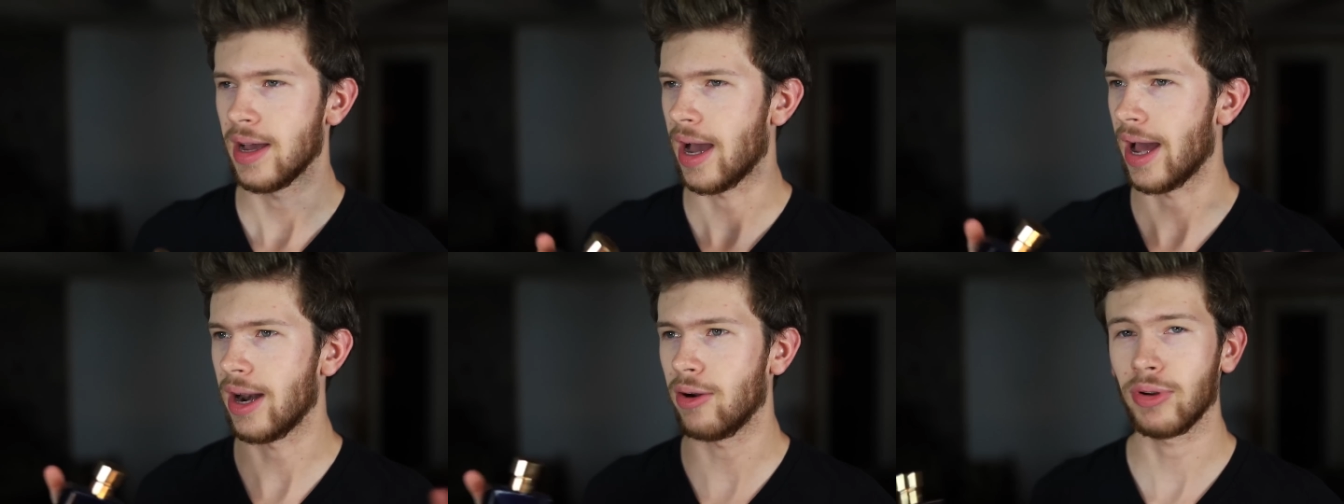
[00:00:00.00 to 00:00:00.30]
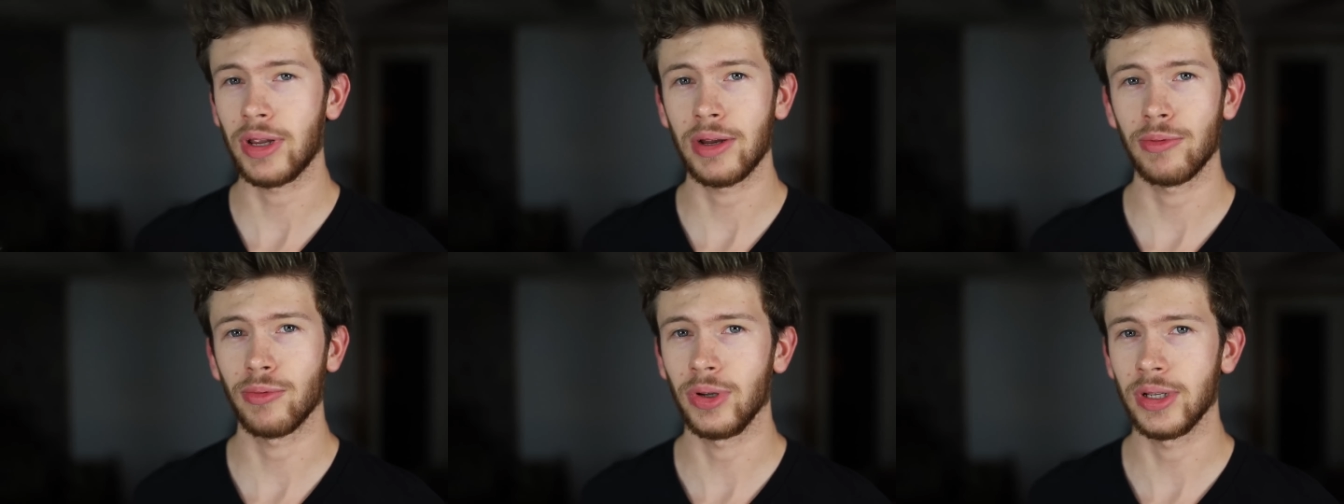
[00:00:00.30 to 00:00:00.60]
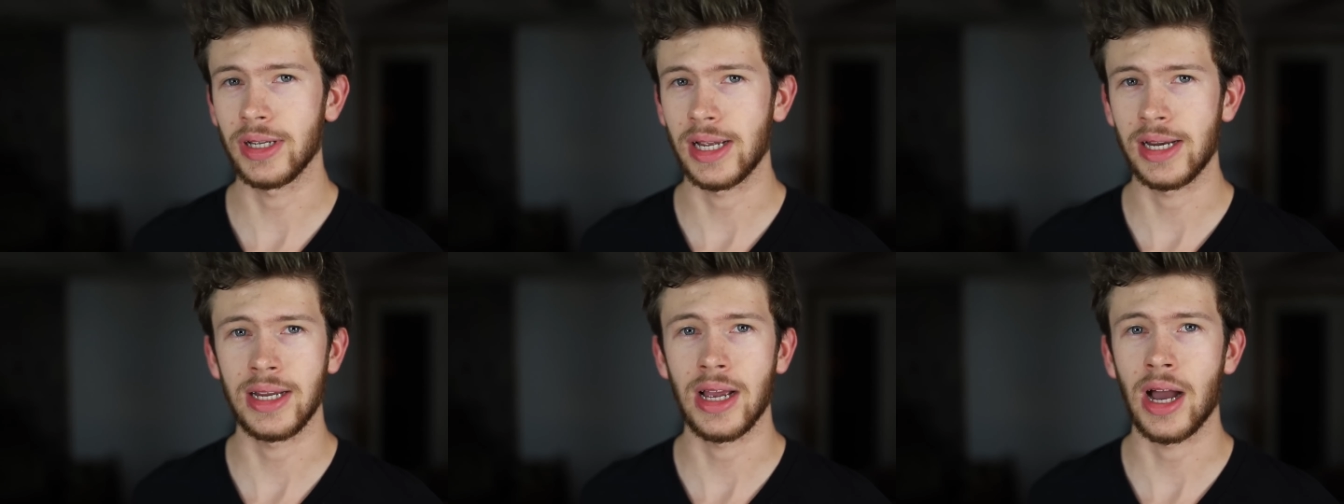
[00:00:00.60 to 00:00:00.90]
I don't get
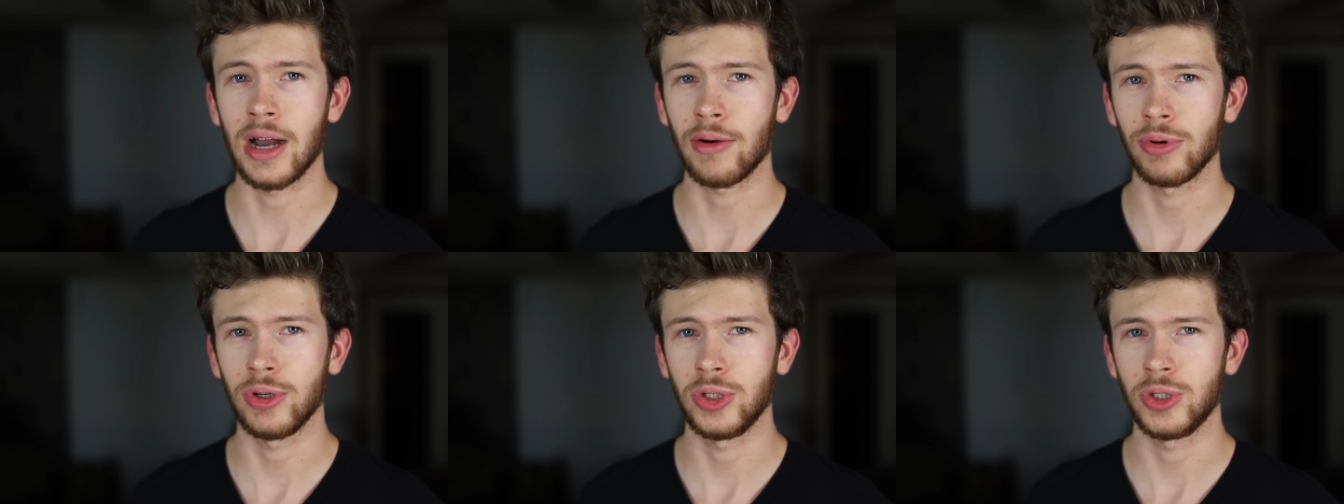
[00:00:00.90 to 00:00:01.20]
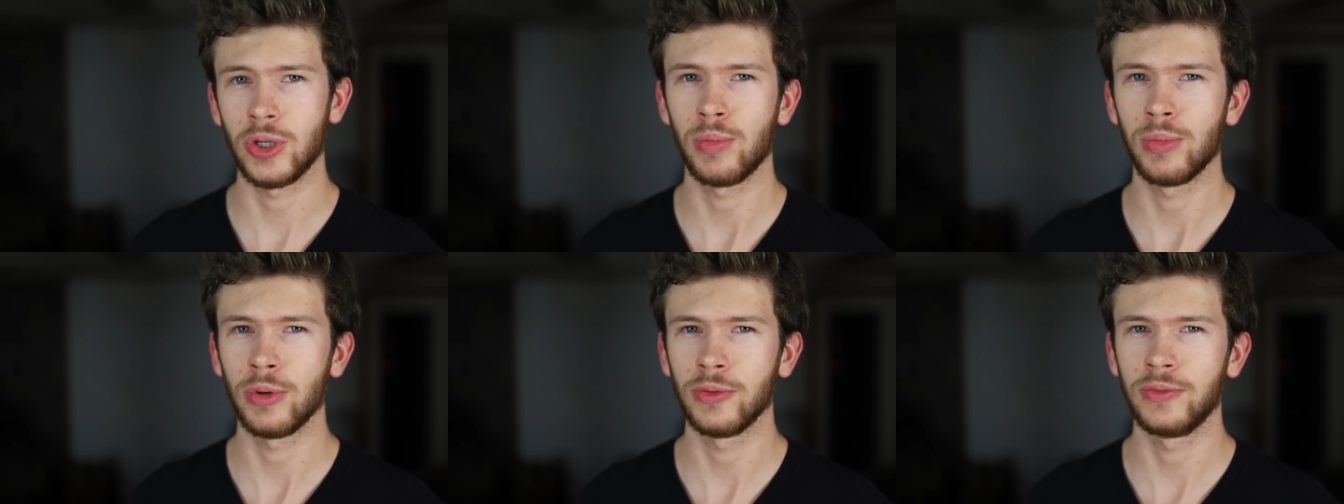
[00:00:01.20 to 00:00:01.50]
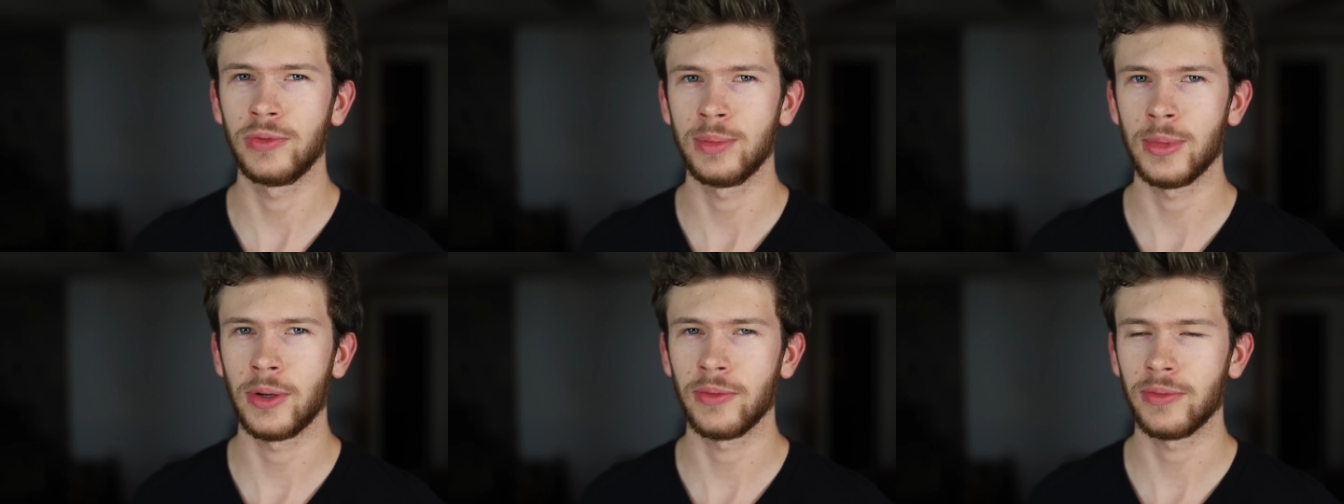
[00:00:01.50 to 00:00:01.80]
really any Acqua di Gio
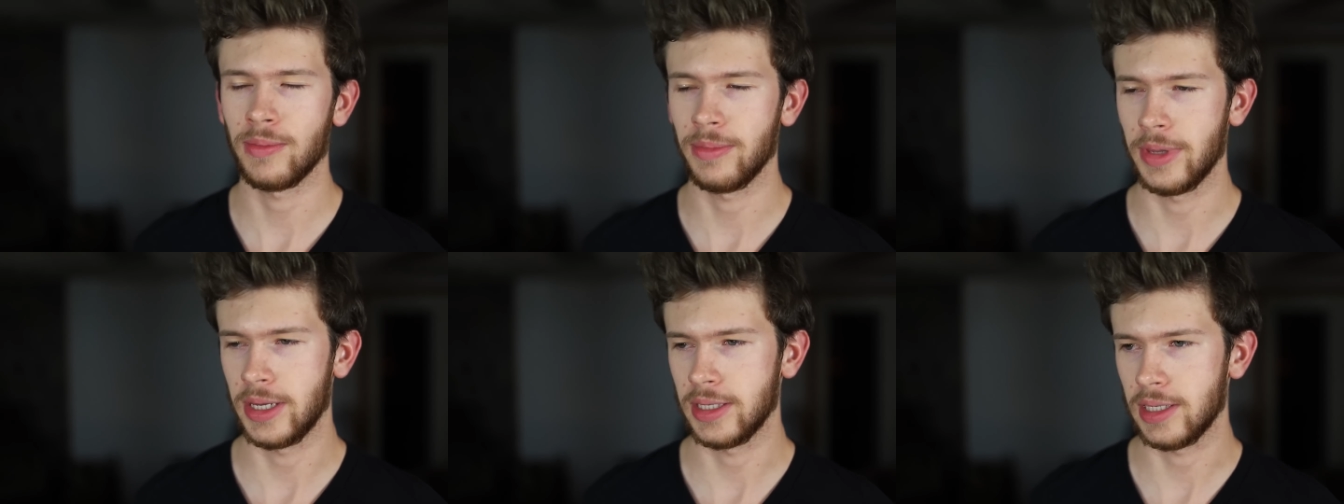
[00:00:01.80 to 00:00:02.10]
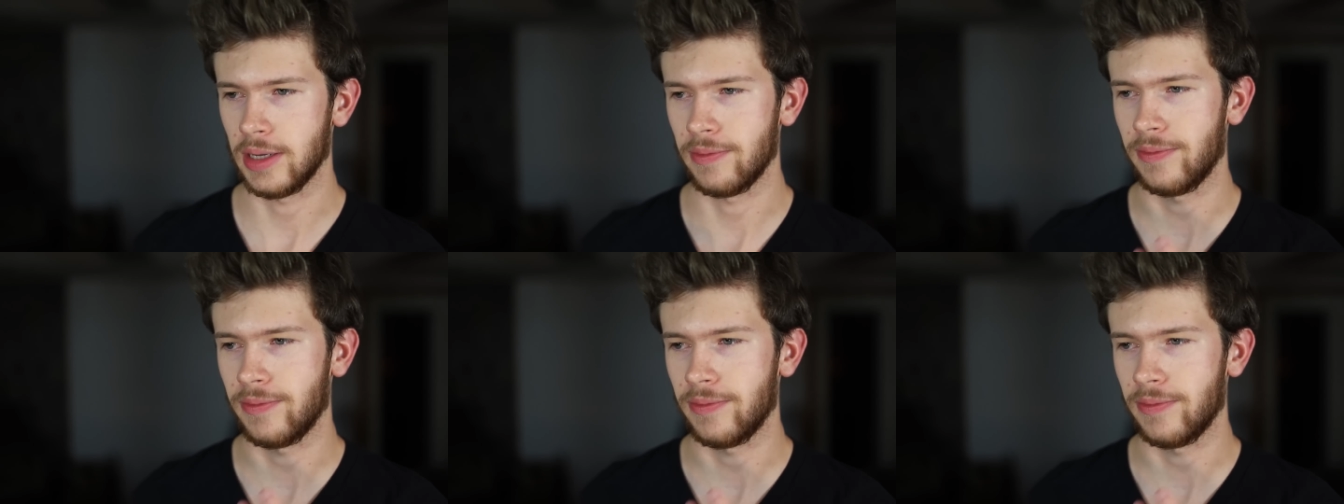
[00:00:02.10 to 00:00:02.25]
Profumo from this.